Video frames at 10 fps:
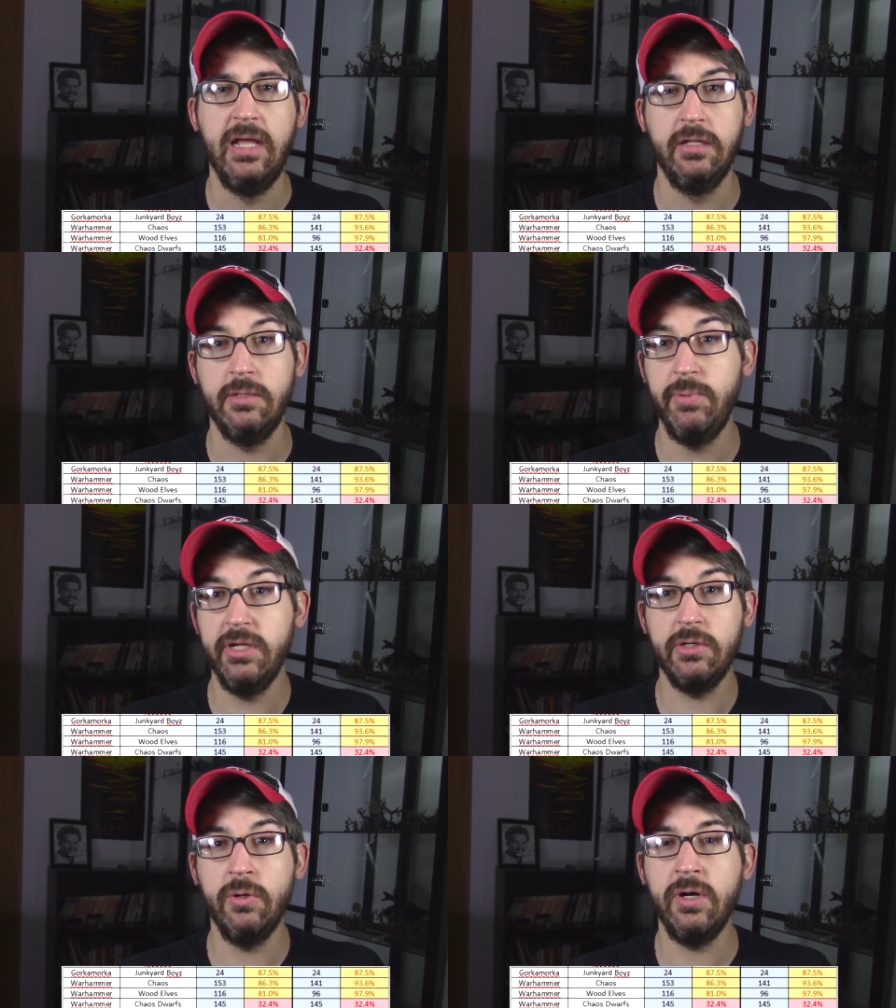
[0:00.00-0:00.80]
they're
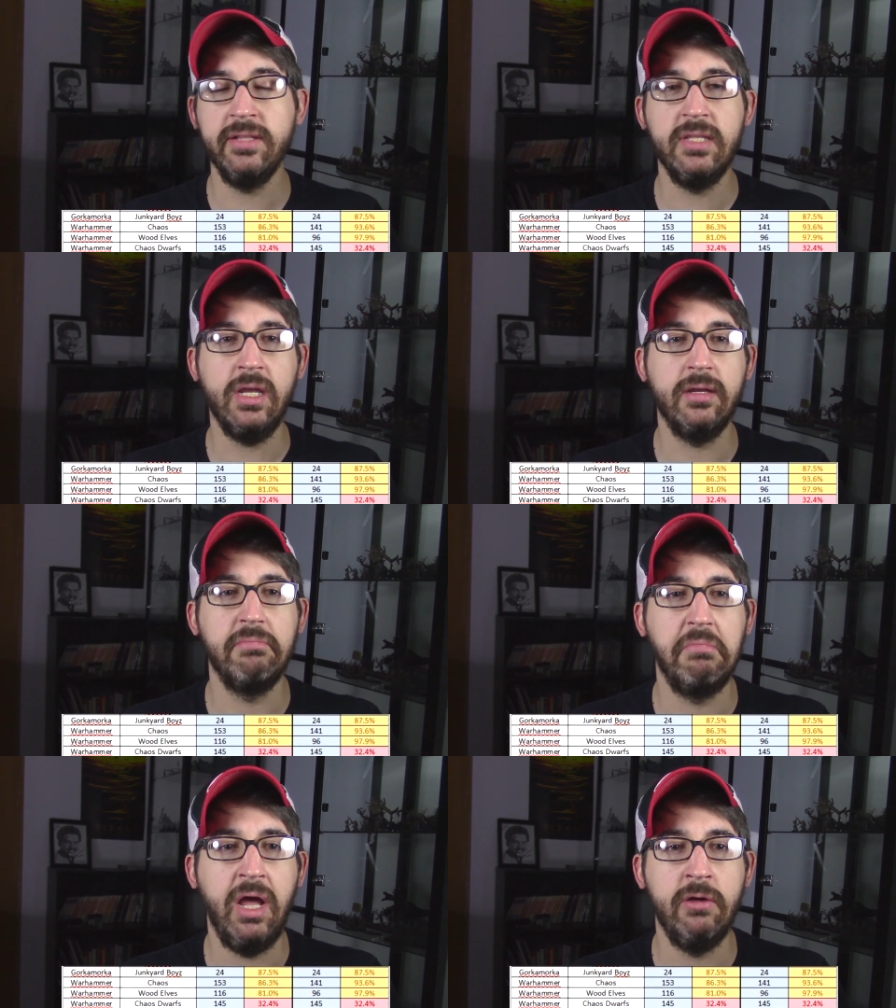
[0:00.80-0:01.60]
pretty cool. I think
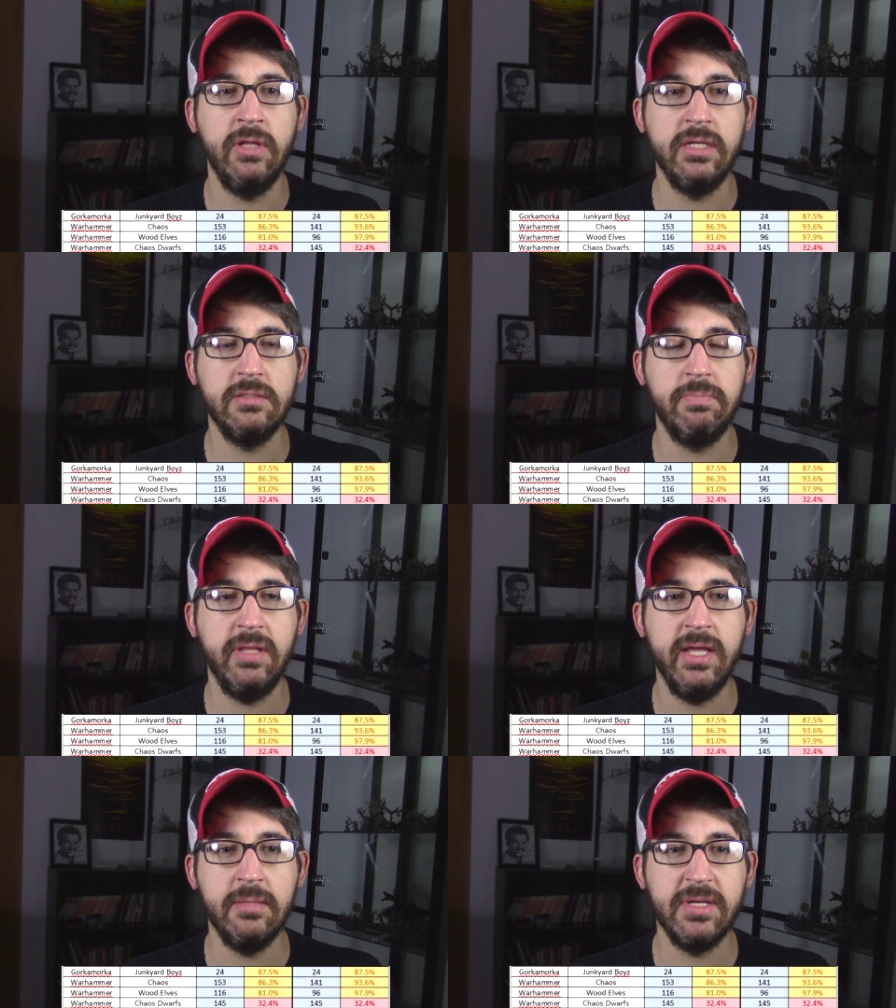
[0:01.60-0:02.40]
I would like to
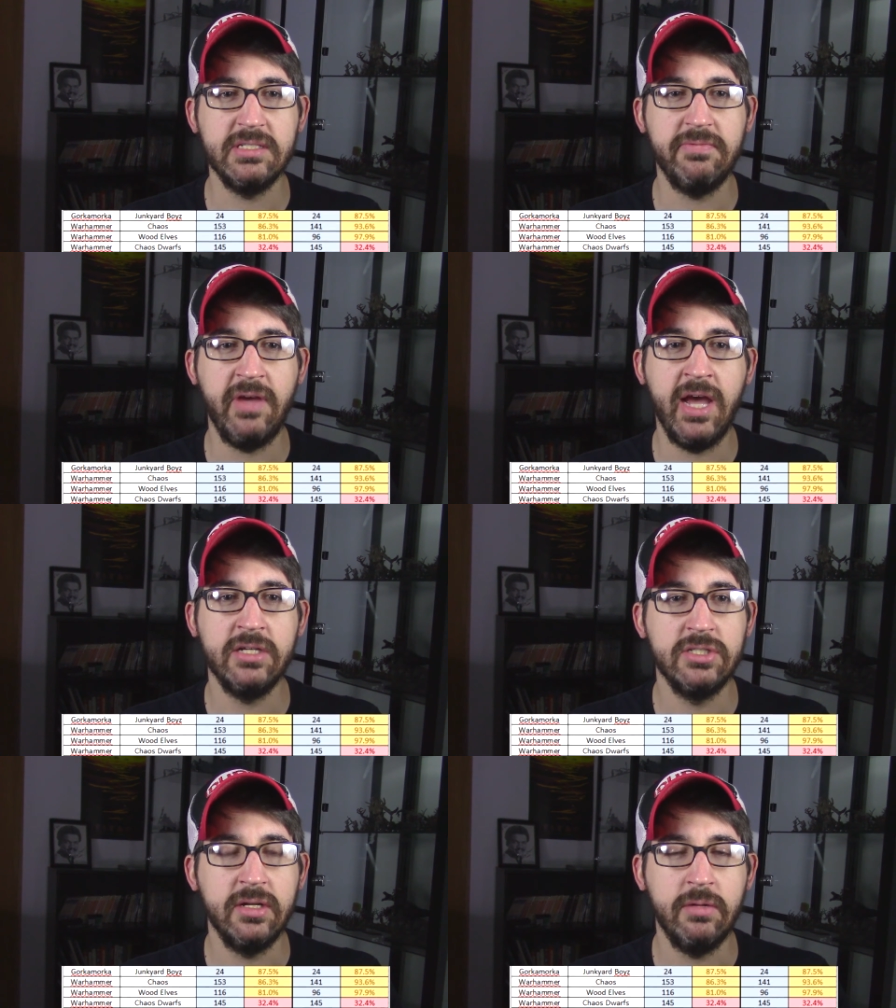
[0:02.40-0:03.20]
play them as a
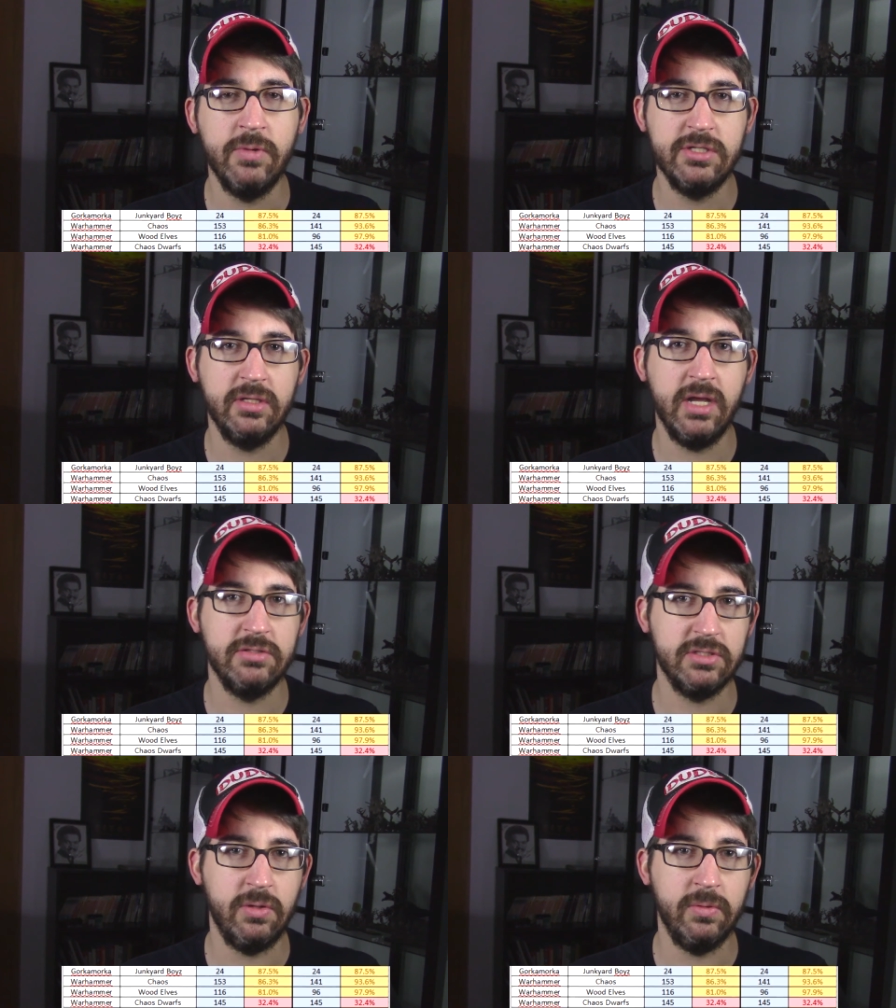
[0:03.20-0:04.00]
faction, and originally I was
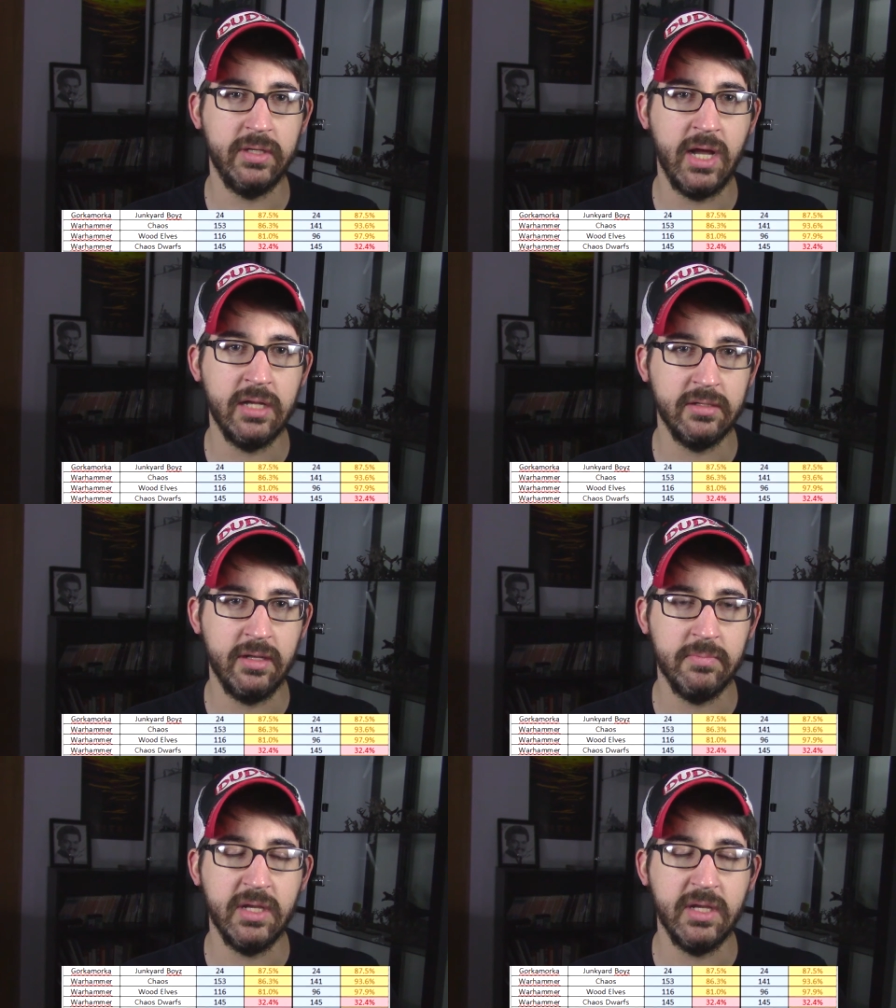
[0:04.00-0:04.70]
just holding on to them.